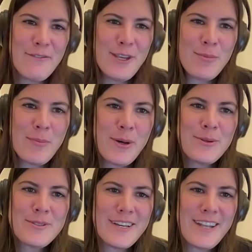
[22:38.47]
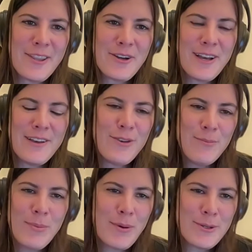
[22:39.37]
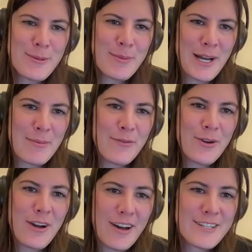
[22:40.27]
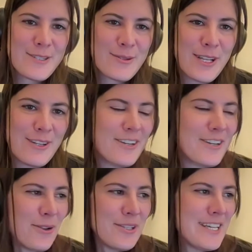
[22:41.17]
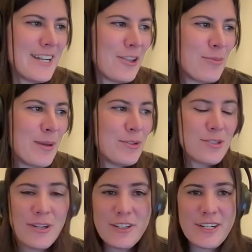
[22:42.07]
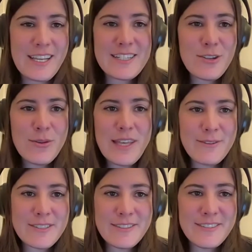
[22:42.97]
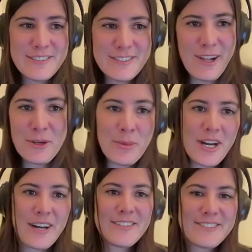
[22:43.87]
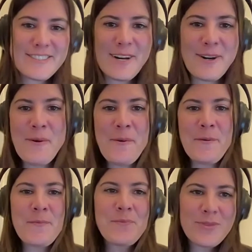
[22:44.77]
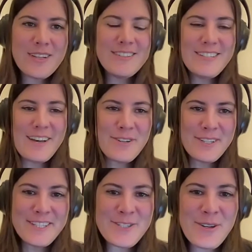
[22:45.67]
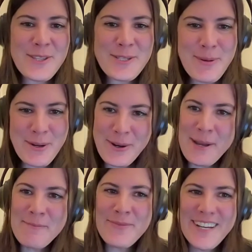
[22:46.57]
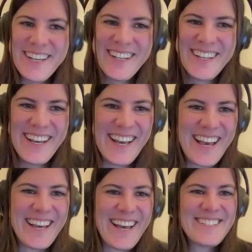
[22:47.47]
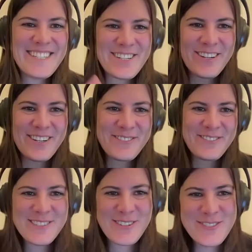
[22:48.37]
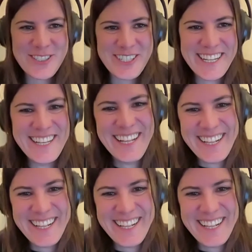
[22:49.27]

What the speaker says: If you propose a block before August 23rd and only 10 other people join, you're getting a $2,000 block. So definitely join this program and deter your friends from joining.